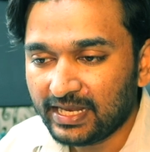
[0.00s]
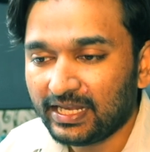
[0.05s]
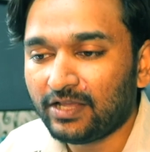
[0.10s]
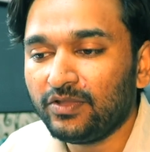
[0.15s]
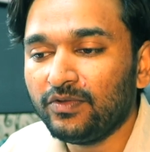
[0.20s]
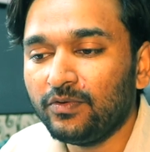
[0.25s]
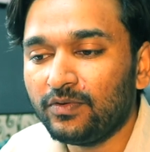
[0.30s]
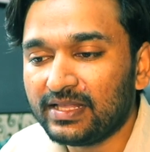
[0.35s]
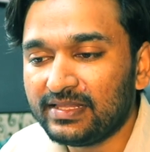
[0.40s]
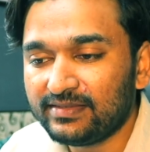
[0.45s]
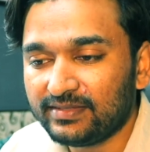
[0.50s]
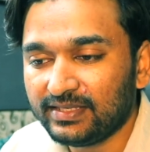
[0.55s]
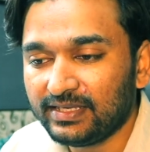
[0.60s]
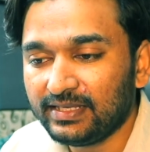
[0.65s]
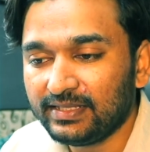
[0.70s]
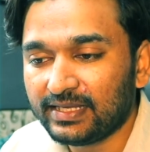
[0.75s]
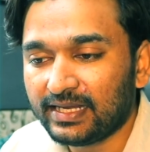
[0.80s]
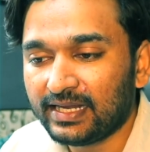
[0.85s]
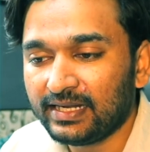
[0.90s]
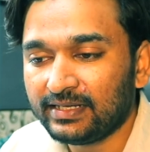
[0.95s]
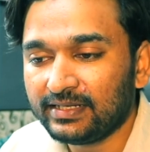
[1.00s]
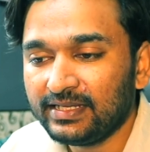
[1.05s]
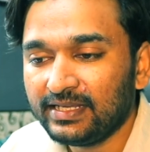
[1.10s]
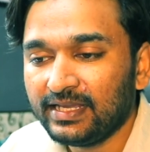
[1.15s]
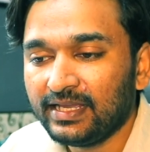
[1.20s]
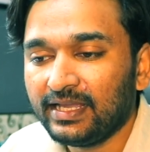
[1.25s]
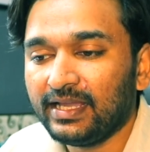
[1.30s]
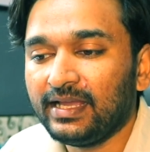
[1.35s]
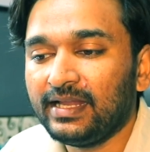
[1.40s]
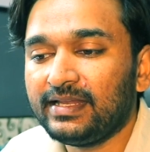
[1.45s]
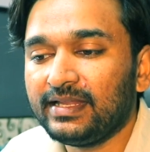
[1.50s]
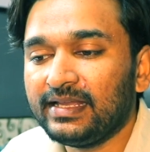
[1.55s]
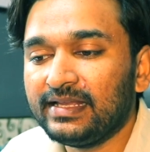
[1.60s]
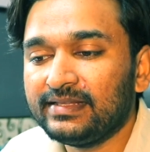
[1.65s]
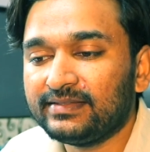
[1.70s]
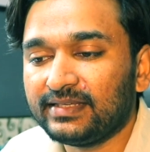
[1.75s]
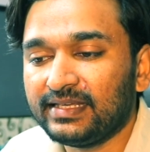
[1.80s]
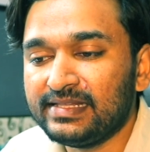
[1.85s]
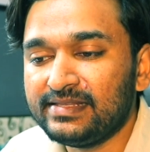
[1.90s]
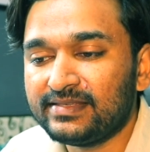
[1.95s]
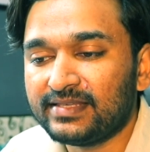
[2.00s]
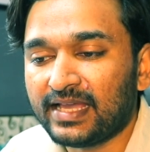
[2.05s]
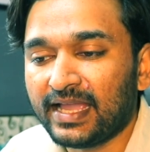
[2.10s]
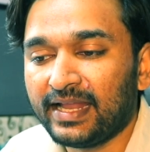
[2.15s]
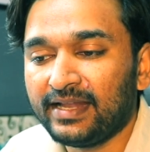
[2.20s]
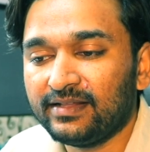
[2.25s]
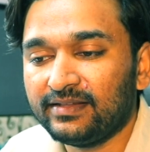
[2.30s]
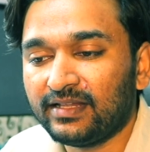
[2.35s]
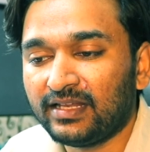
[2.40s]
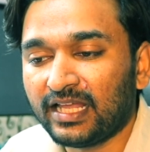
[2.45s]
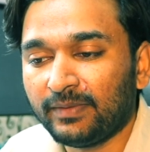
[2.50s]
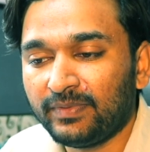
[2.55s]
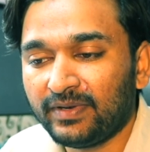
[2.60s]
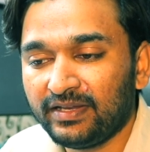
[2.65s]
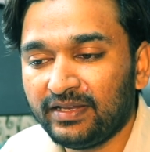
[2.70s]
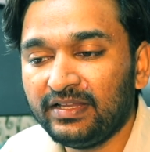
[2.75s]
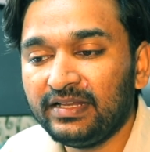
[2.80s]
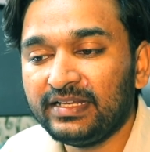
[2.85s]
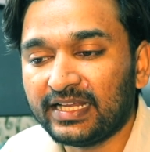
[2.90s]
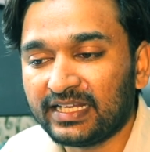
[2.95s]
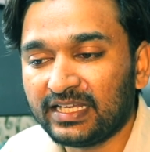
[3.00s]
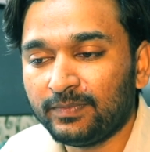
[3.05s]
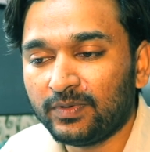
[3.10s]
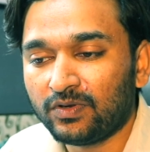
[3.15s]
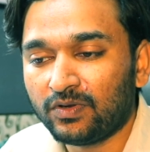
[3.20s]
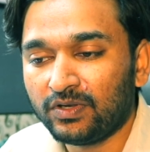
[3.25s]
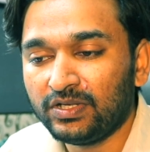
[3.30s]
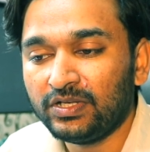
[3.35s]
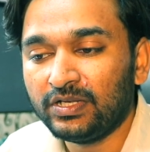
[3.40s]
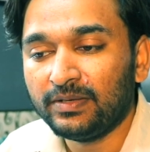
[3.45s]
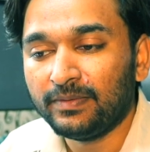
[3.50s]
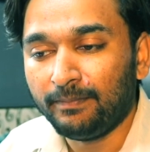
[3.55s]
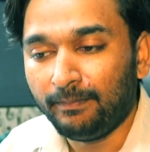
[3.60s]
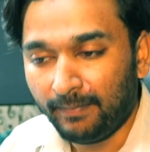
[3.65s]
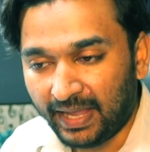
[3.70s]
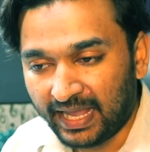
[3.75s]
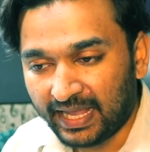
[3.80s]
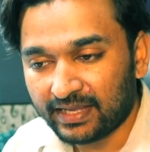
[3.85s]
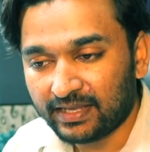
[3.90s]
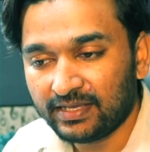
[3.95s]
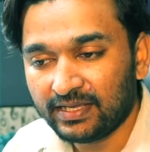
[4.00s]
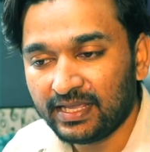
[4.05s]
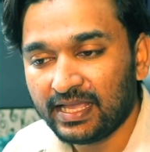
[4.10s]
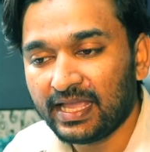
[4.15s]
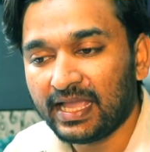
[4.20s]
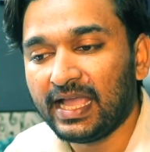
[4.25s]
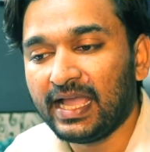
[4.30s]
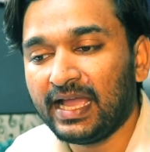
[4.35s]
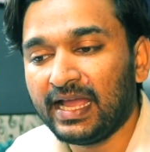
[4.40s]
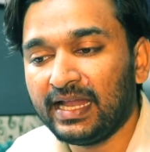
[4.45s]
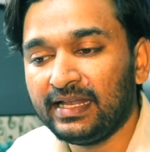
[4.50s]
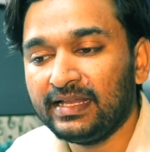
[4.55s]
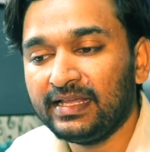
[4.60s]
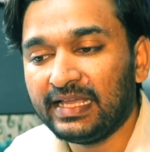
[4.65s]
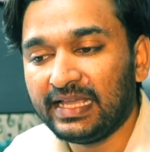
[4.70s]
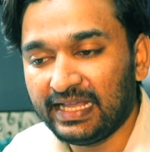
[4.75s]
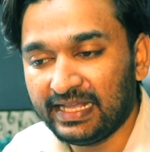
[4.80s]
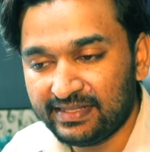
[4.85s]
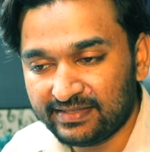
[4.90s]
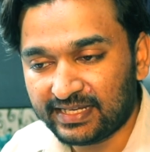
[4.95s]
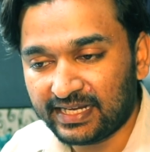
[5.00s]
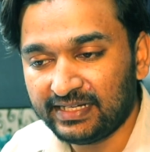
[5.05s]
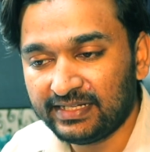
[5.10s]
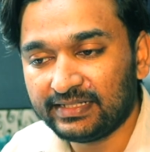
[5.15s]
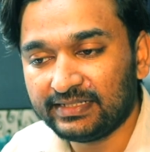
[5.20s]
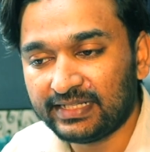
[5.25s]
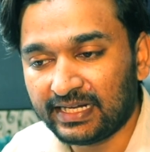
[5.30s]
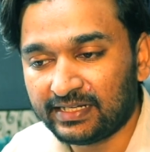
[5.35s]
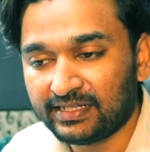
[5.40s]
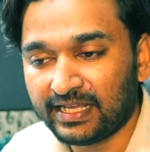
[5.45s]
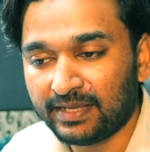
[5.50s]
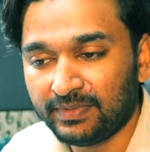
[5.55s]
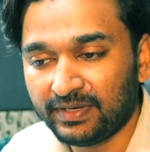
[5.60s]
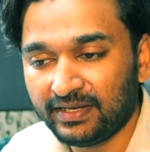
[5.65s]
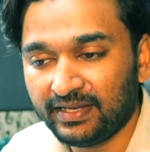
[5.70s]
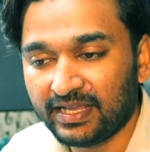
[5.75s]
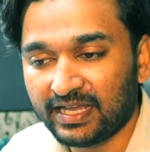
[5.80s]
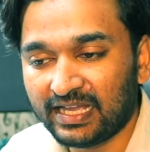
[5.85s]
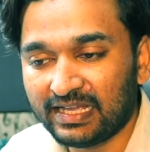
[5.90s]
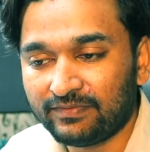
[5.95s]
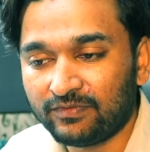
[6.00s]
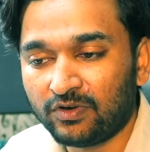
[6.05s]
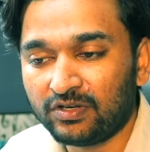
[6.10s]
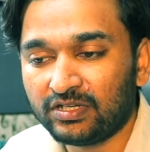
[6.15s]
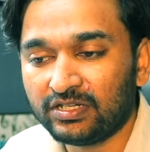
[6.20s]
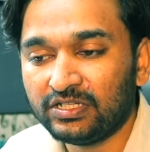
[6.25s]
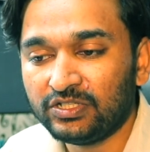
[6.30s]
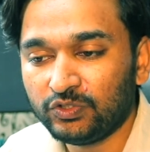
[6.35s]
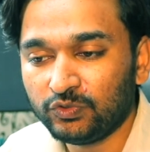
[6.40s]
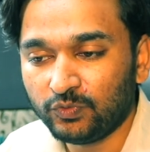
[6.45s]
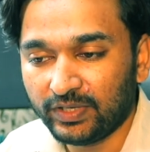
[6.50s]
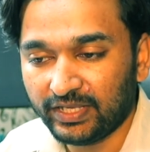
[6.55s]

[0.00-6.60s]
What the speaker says: Now you can see that it is inside the library Techkeeper on Mac, and inside that library I have got two